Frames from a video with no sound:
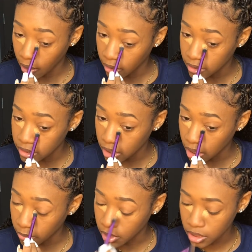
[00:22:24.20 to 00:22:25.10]

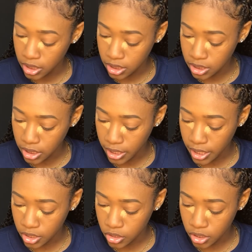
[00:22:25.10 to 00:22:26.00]
Same on this
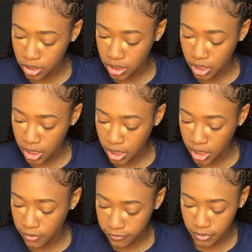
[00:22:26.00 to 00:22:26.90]
side, just to
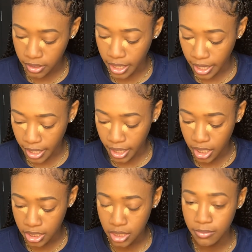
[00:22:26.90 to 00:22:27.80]
lift the eye a
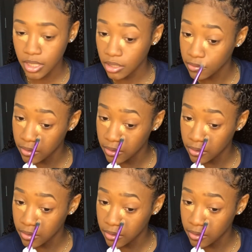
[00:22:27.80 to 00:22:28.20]
little bit.